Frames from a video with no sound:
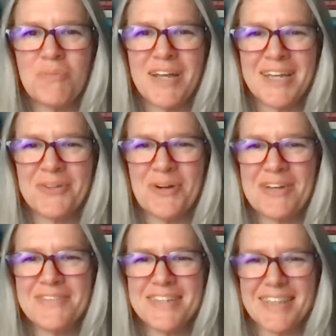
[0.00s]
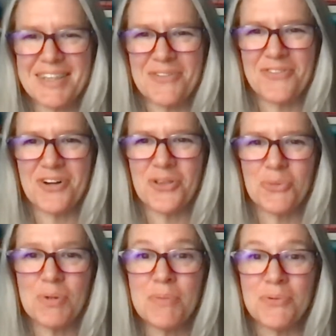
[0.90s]
are making waves out there for
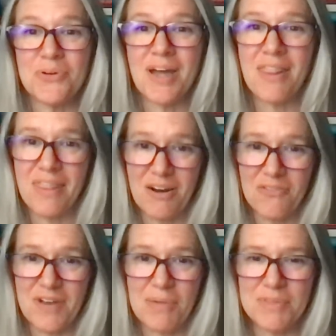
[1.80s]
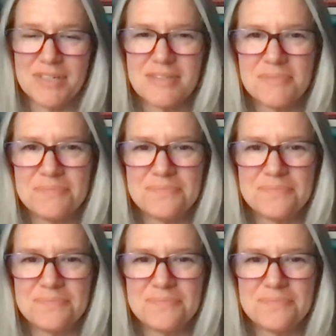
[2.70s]
other people and their families.